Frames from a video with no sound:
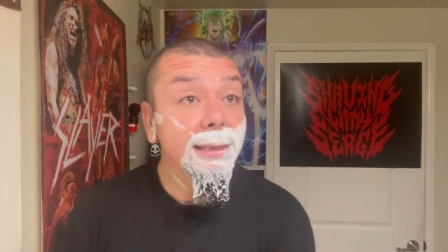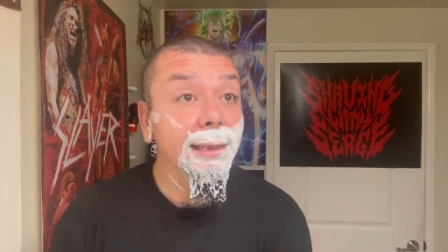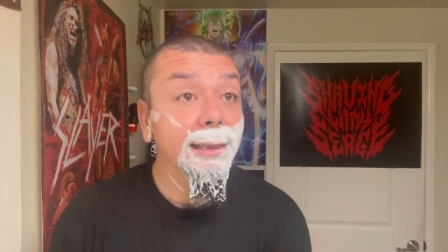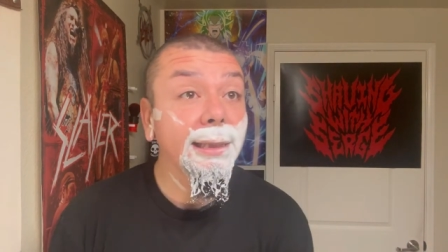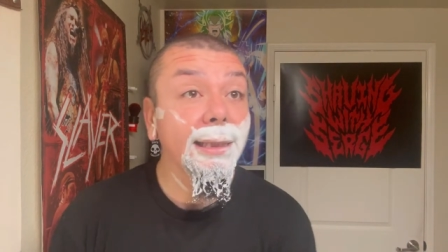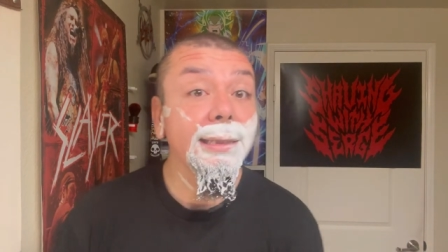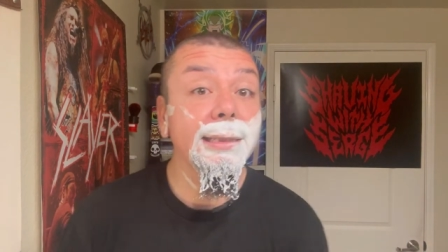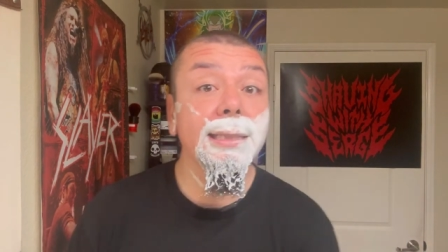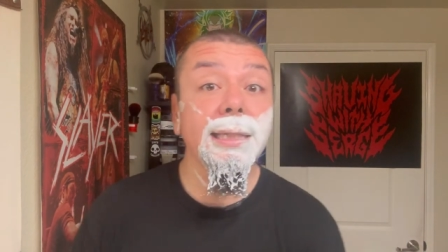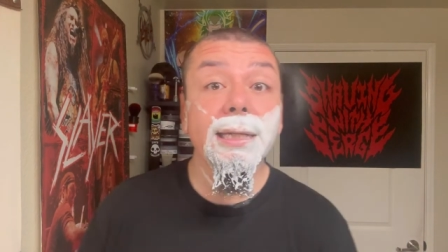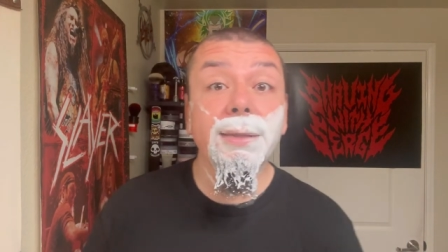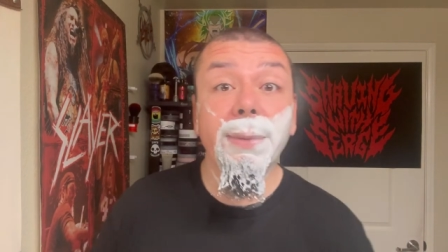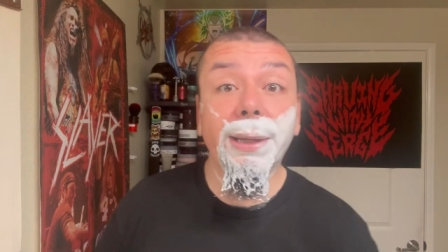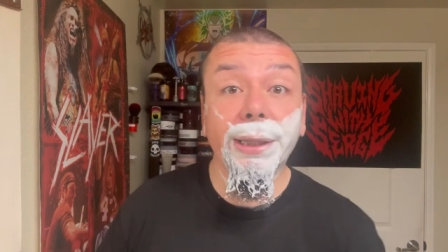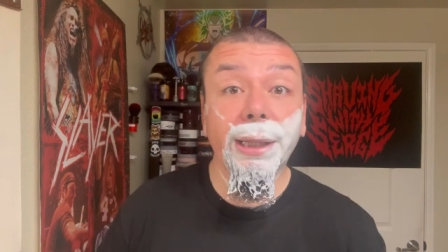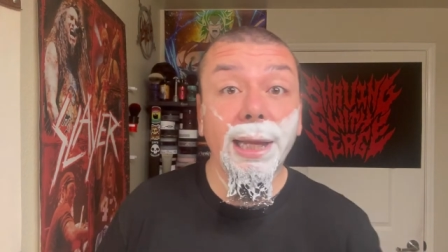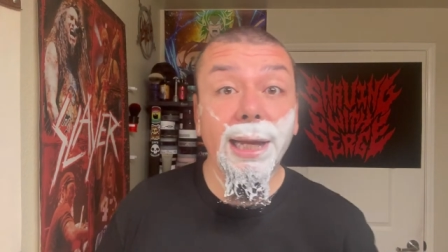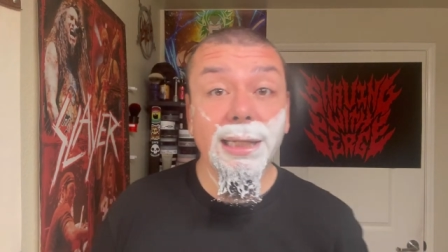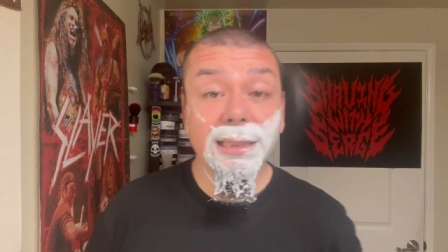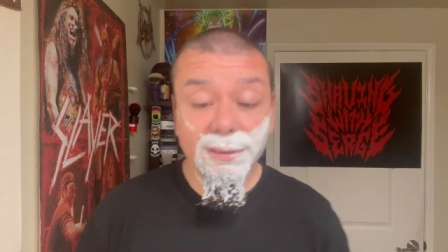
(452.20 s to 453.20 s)
like I said in my
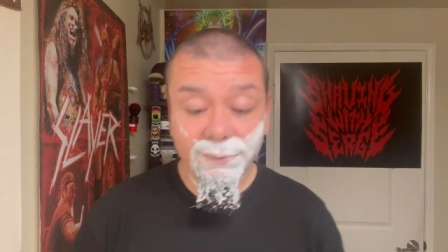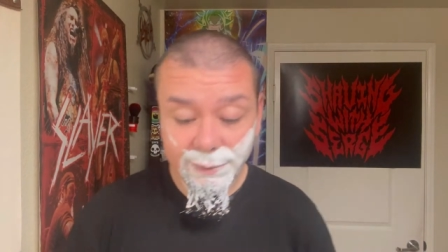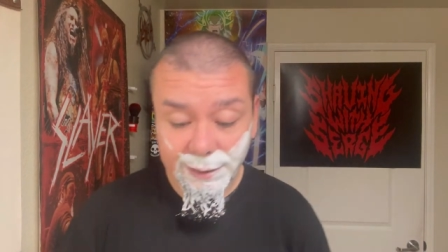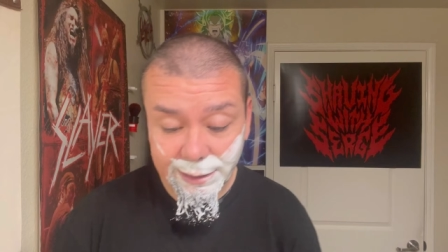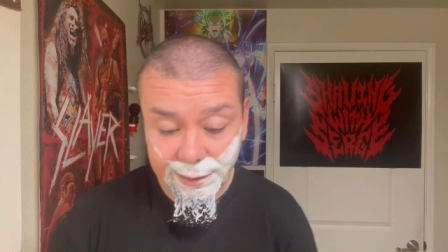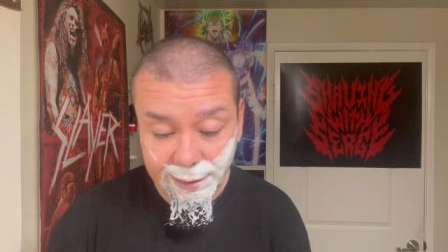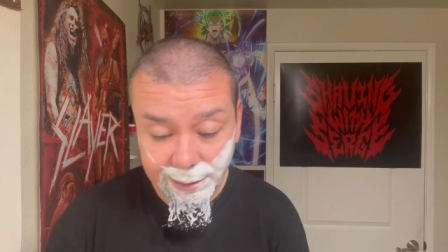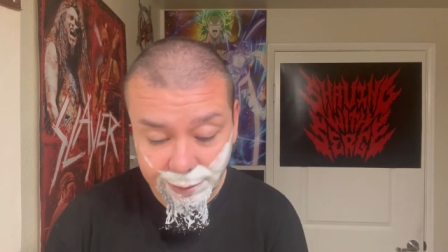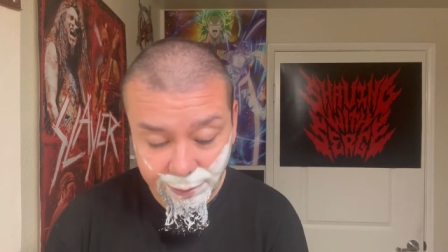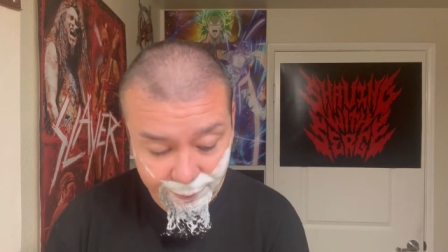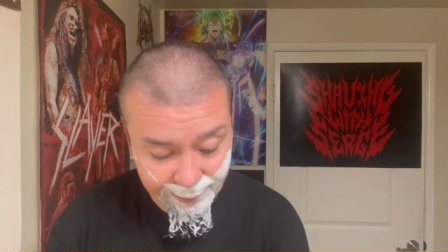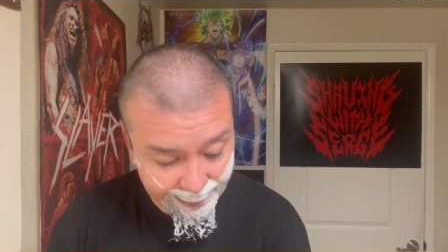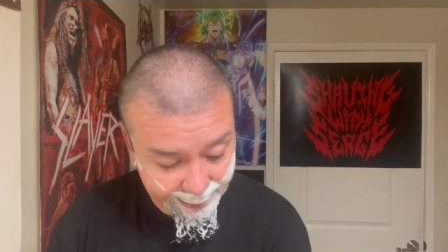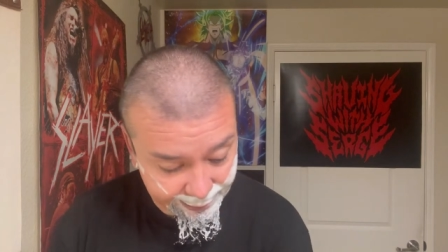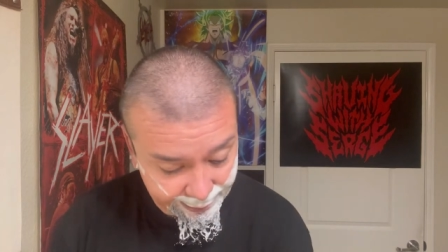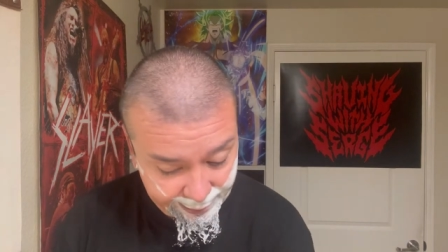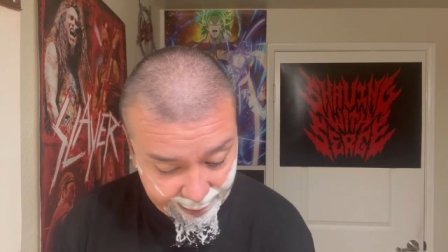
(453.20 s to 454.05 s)
last video, rented a